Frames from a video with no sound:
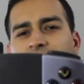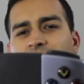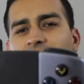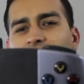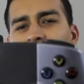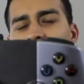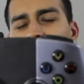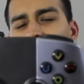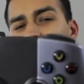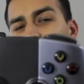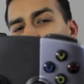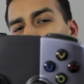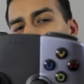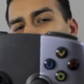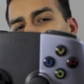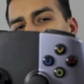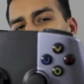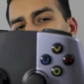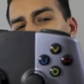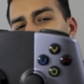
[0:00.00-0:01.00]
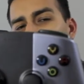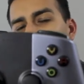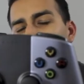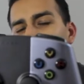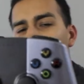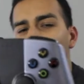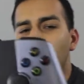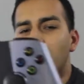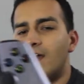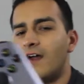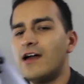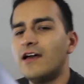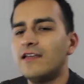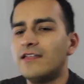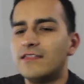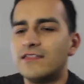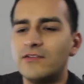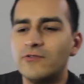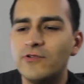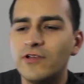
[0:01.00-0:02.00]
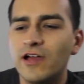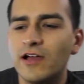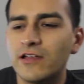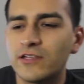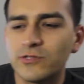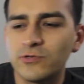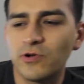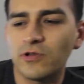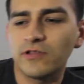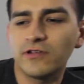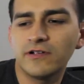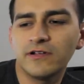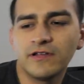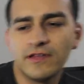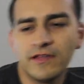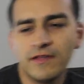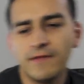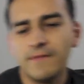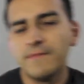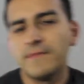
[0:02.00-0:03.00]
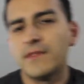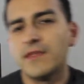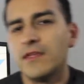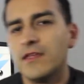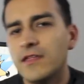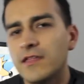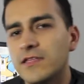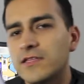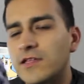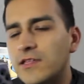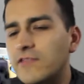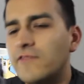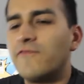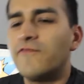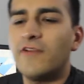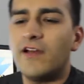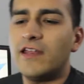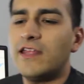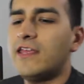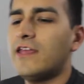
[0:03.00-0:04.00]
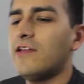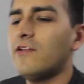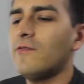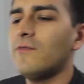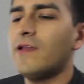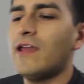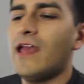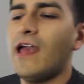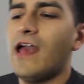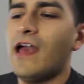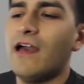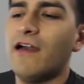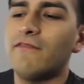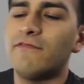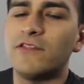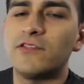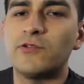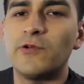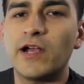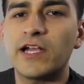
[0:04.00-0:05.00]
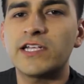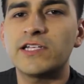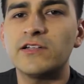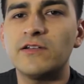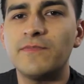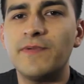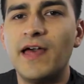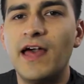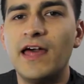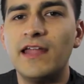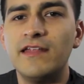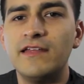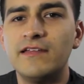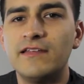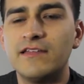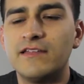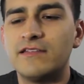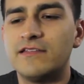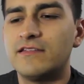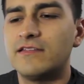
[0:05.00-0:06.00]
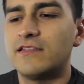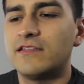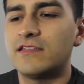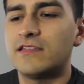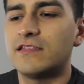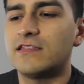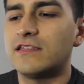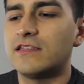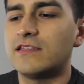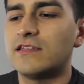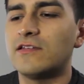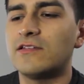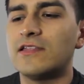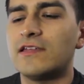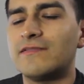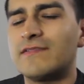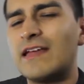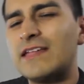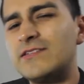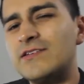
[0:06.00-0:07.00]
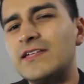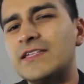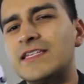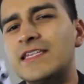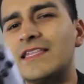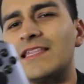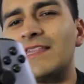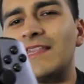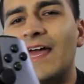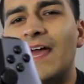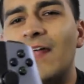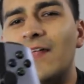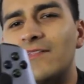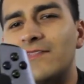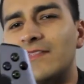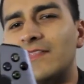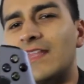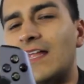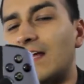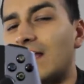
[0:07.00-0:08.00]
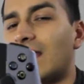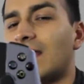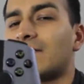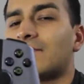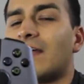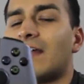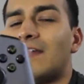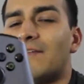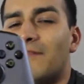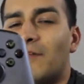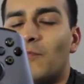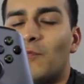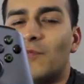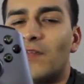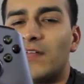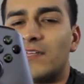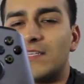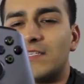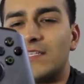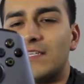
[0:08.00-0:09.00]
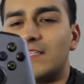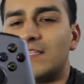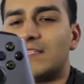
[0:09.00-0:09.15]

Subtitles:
the controller for the OUYA controller. So on the front here we have the directional pad. So as you can see, the layout and kind of everyone else is saying